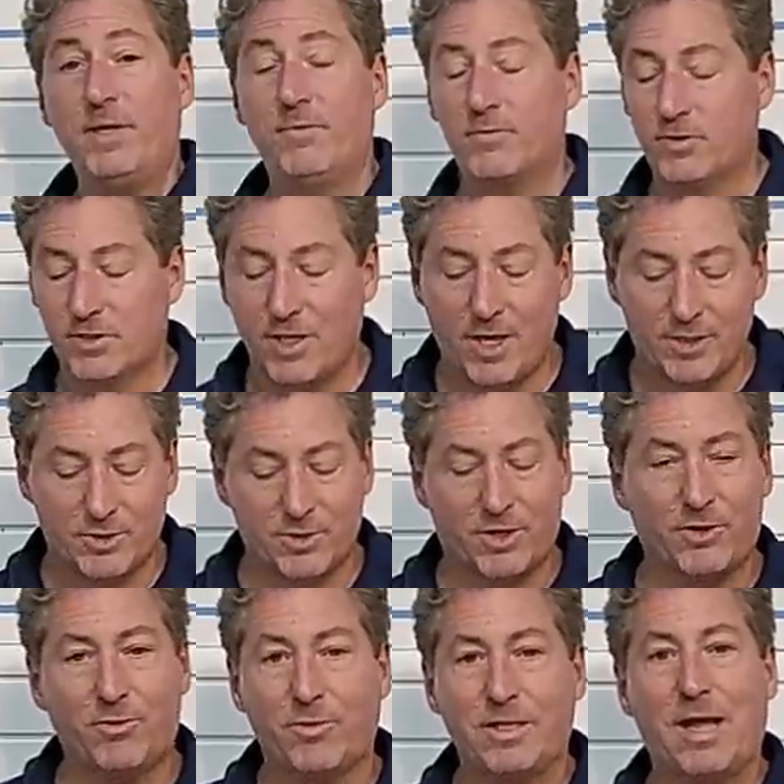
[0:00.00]
either side. So I
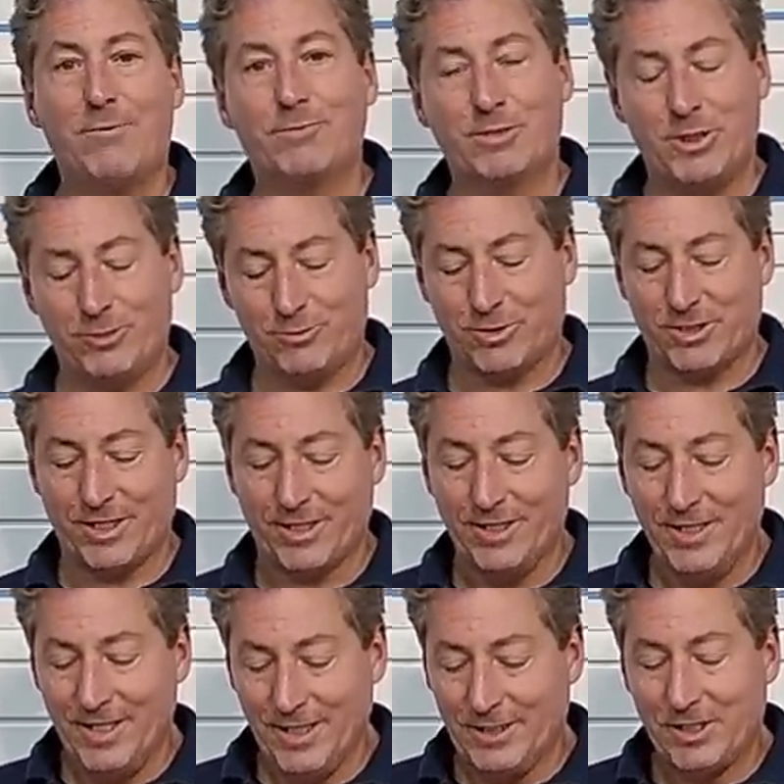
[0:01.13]
thought that was interesting.
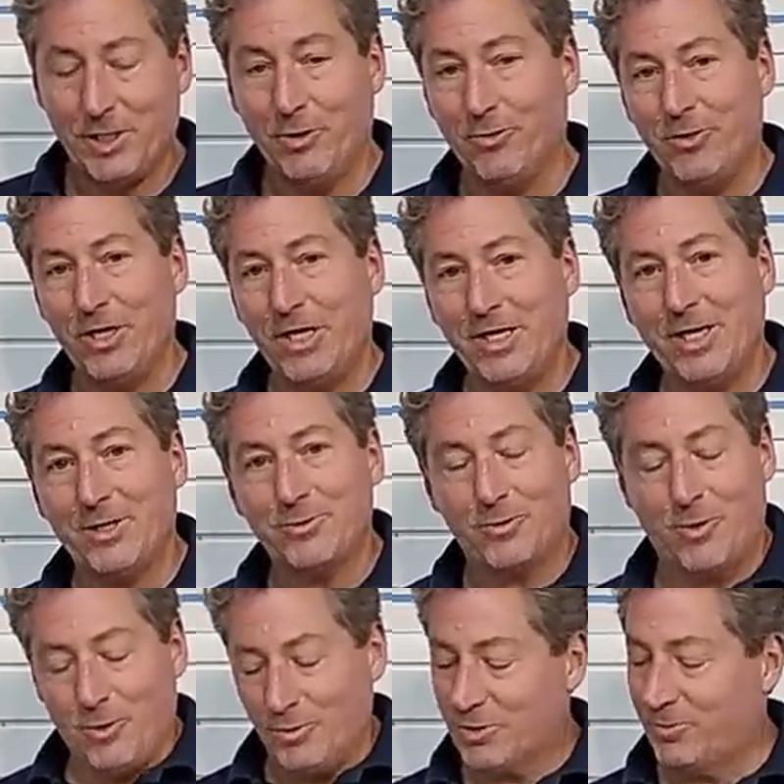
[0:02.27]
It's the only connector
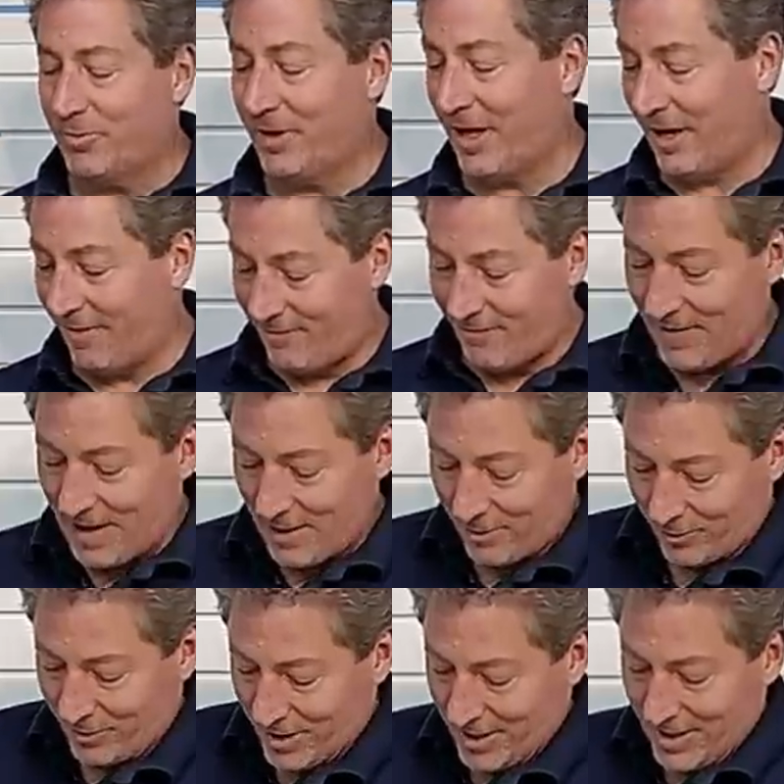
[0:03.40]
holster that I
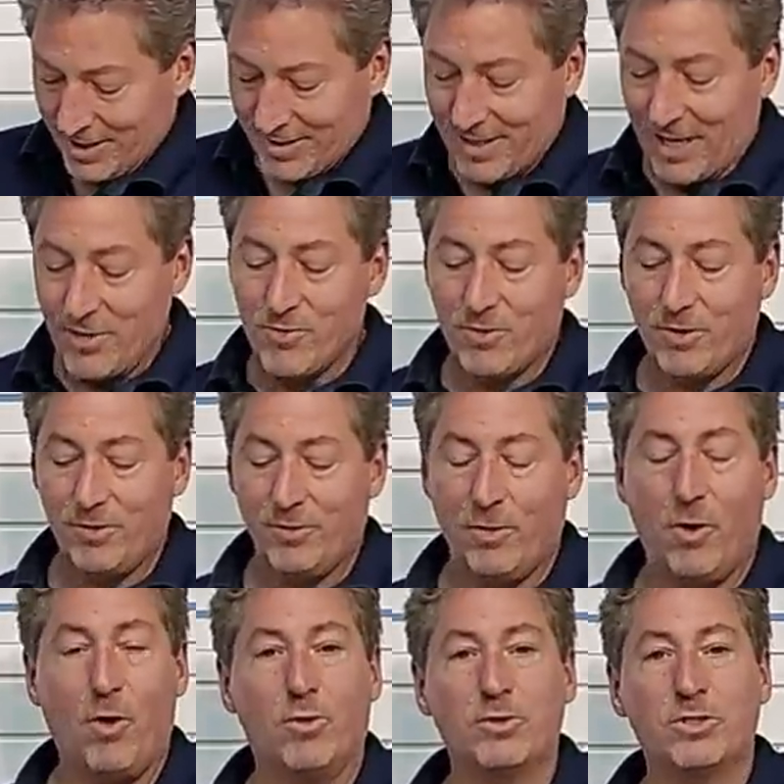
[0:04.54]
found that you can
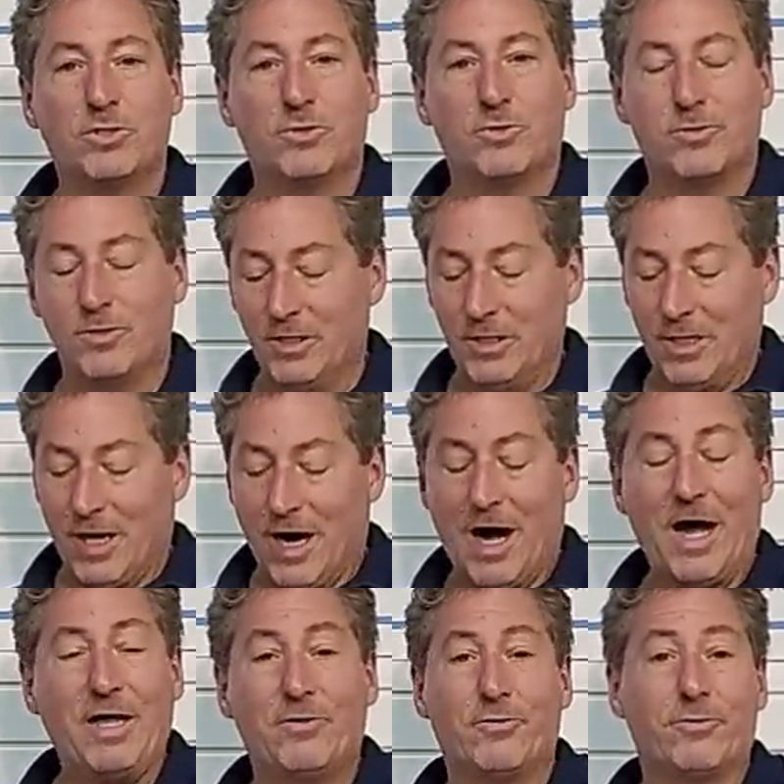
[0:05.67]
holster
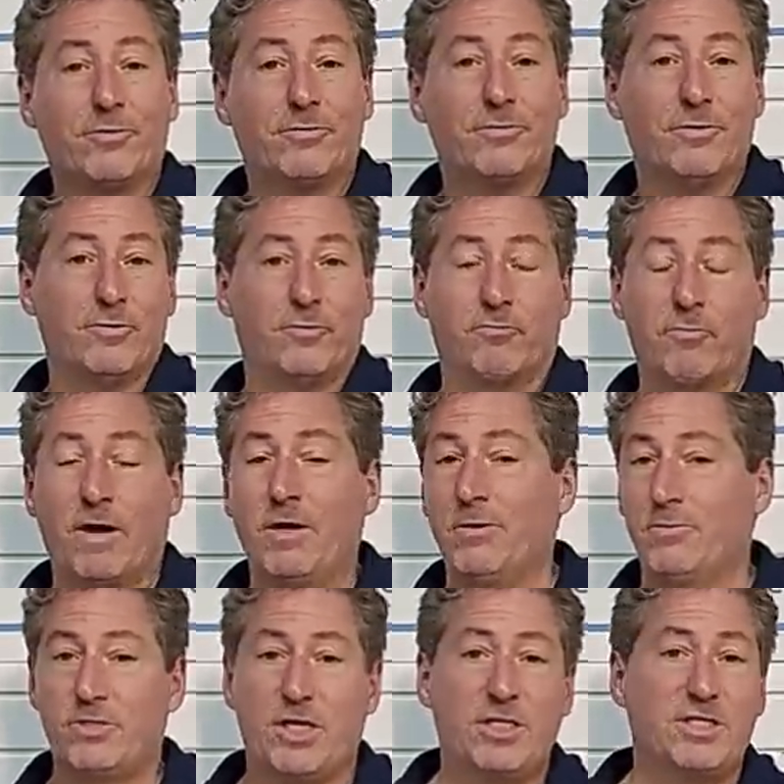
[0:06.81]
either the
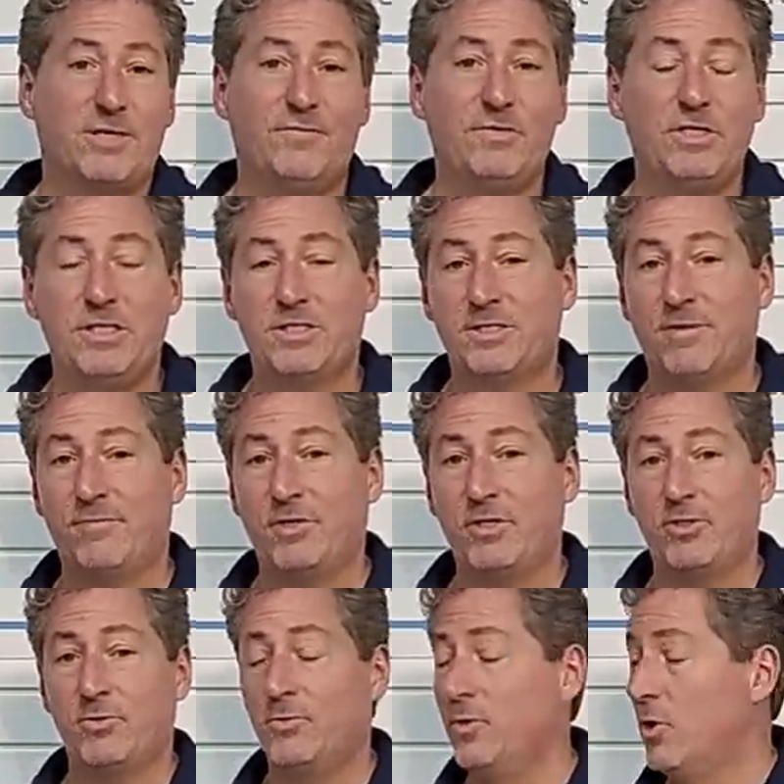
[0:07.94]
regular
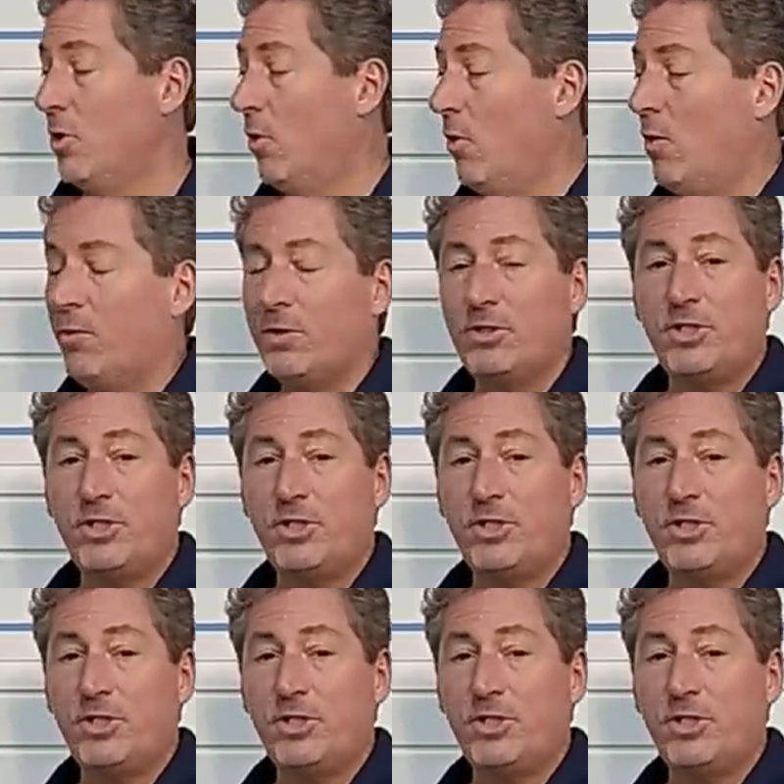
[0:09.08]
J1772 or a